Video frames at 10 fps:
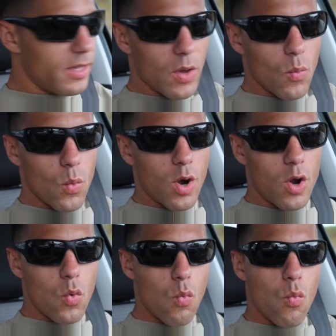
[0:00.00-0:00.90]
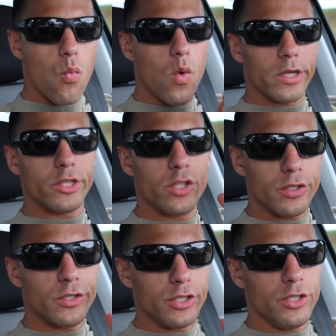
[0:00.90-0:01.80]
can work
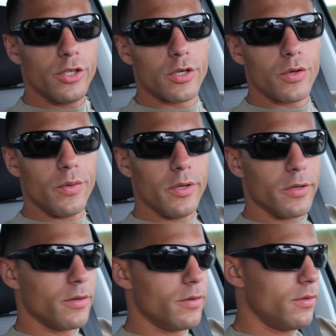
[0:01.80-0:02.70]
wonders in your career.